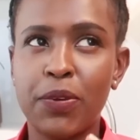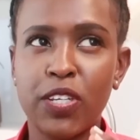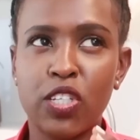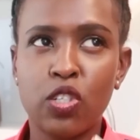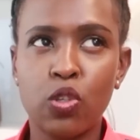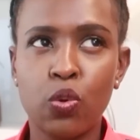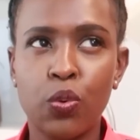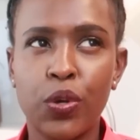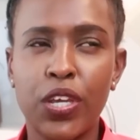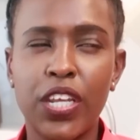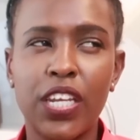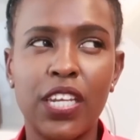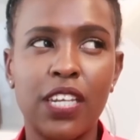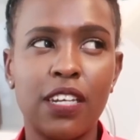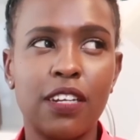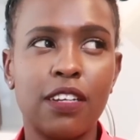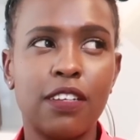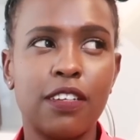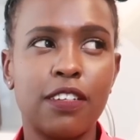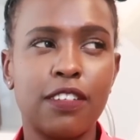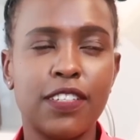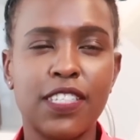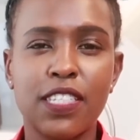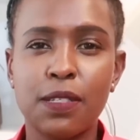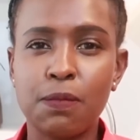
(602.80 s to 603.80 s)
between
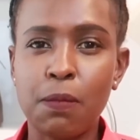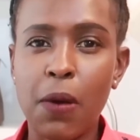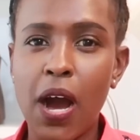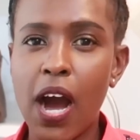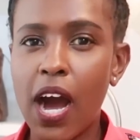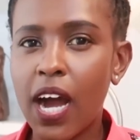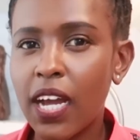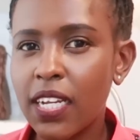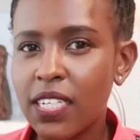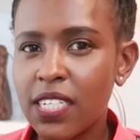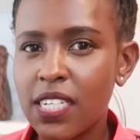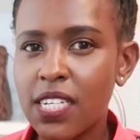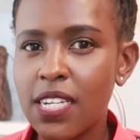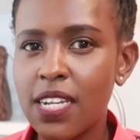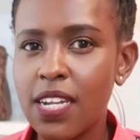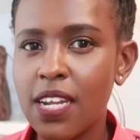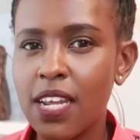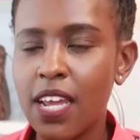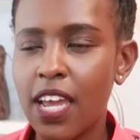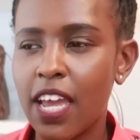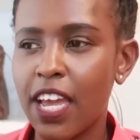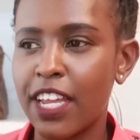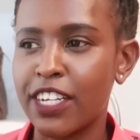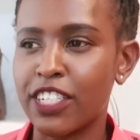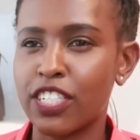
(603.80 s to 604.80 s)
smart
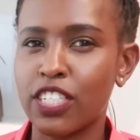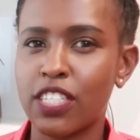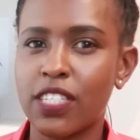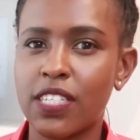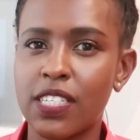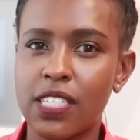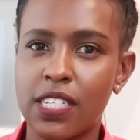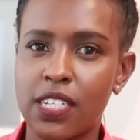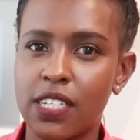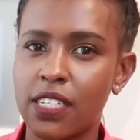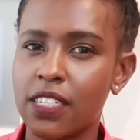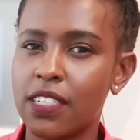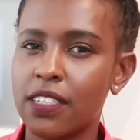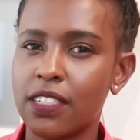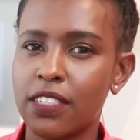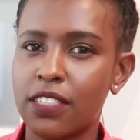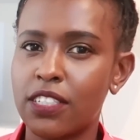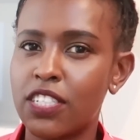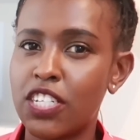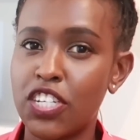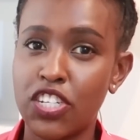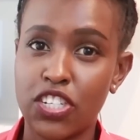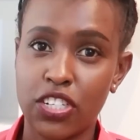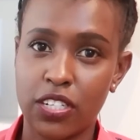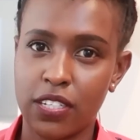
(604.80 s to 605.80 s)
and just
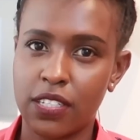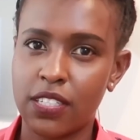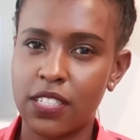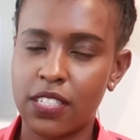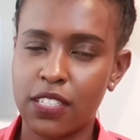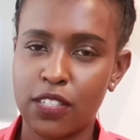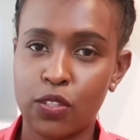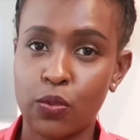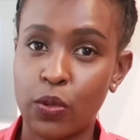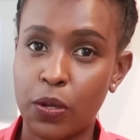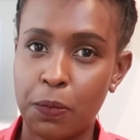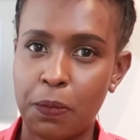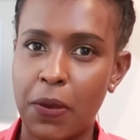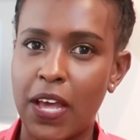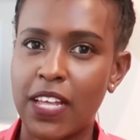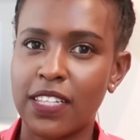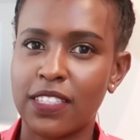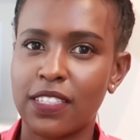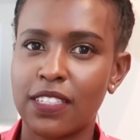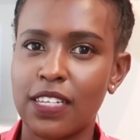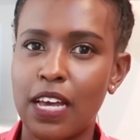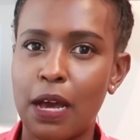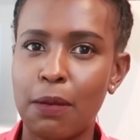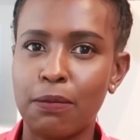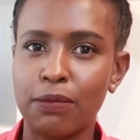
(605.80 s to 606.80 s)
t-shirt,
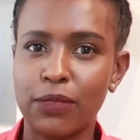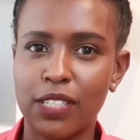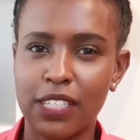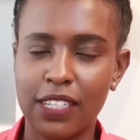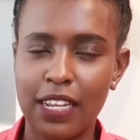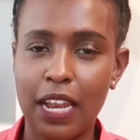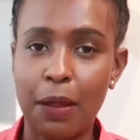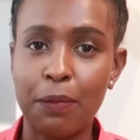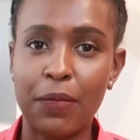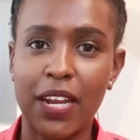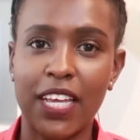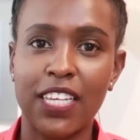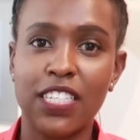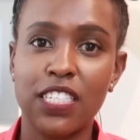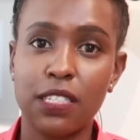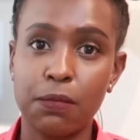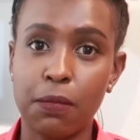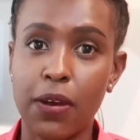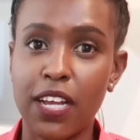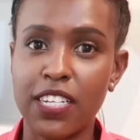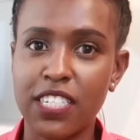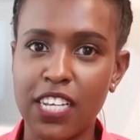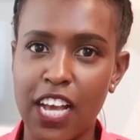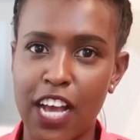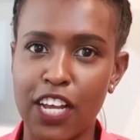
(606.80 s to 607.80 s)
sweatpants. I'm like
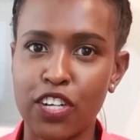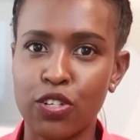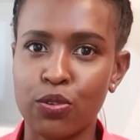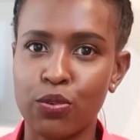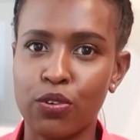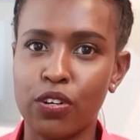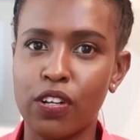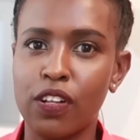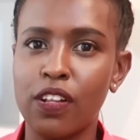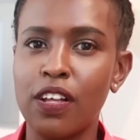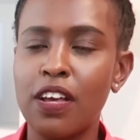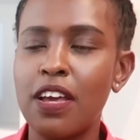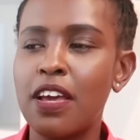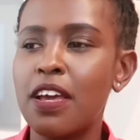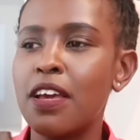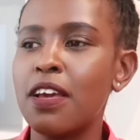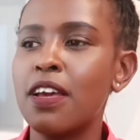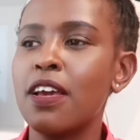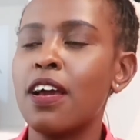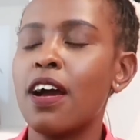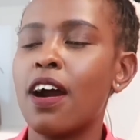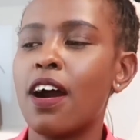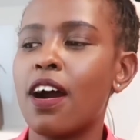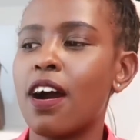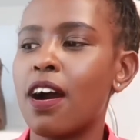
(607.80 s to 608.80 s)
smart casual.
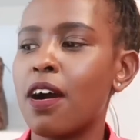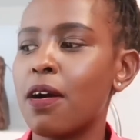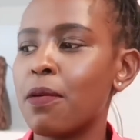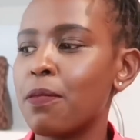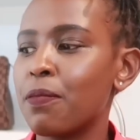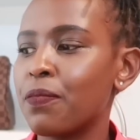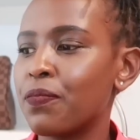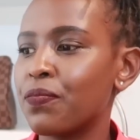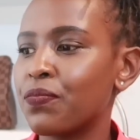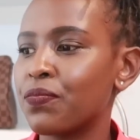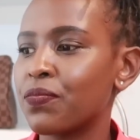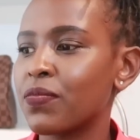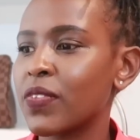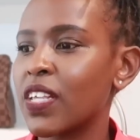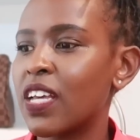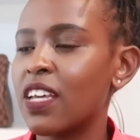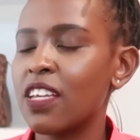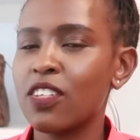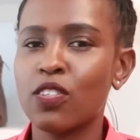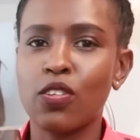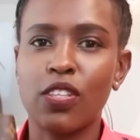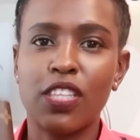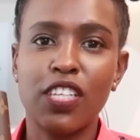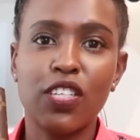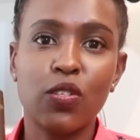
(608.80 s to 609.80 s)

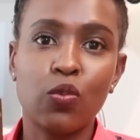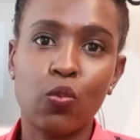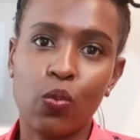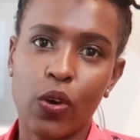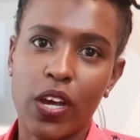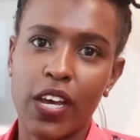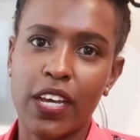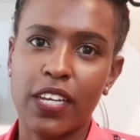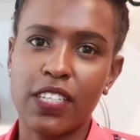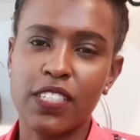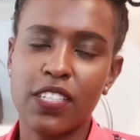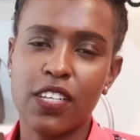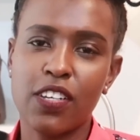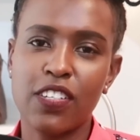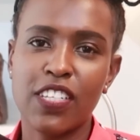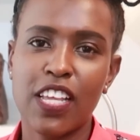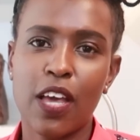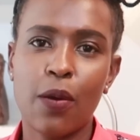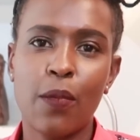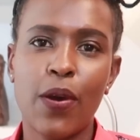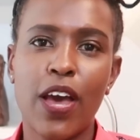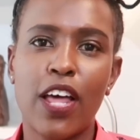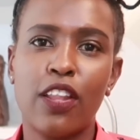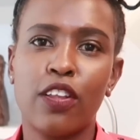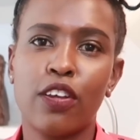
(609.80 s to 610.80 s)
So this works because
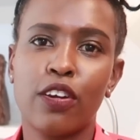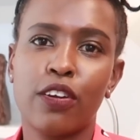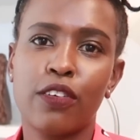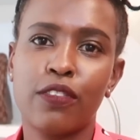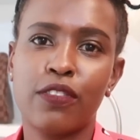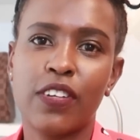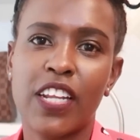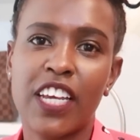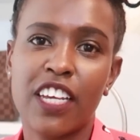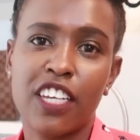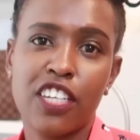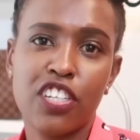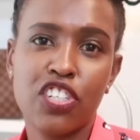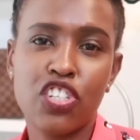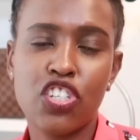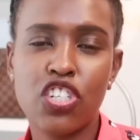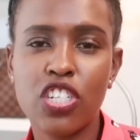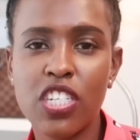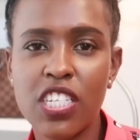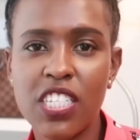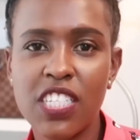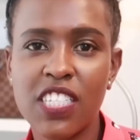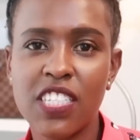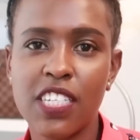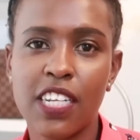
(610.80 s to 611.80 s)
I wear a lot of like
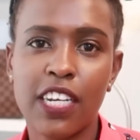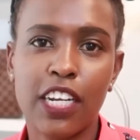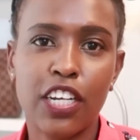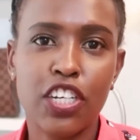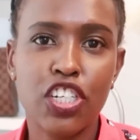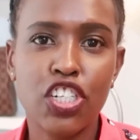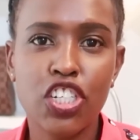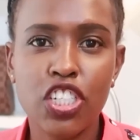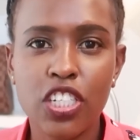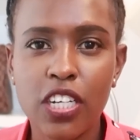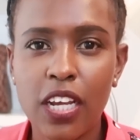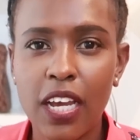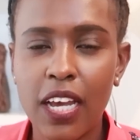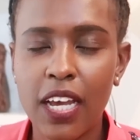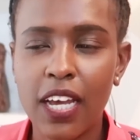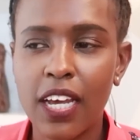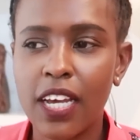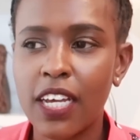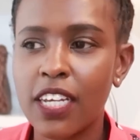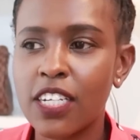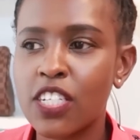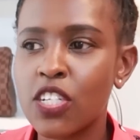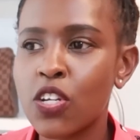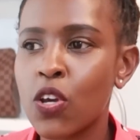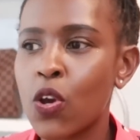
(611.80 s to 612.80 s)
jeans and a
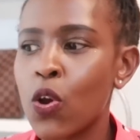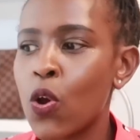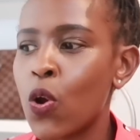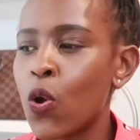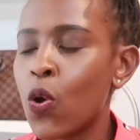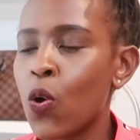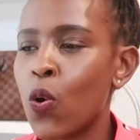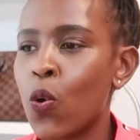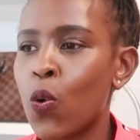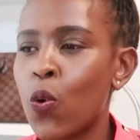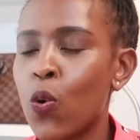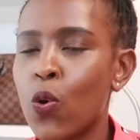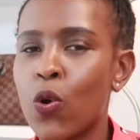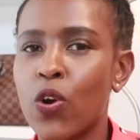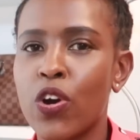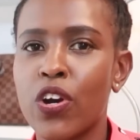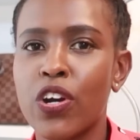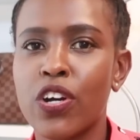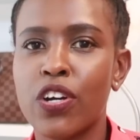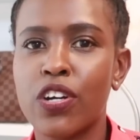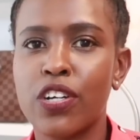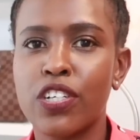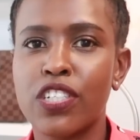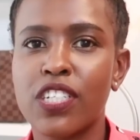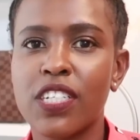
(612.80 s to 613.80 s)
shirt,
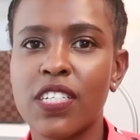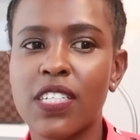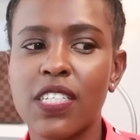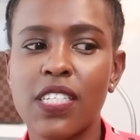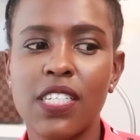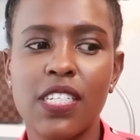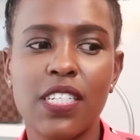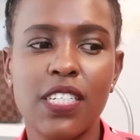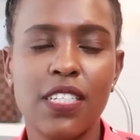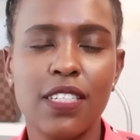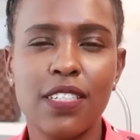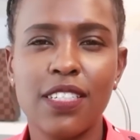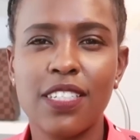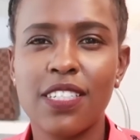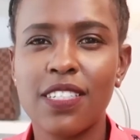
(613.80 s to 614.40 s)
or just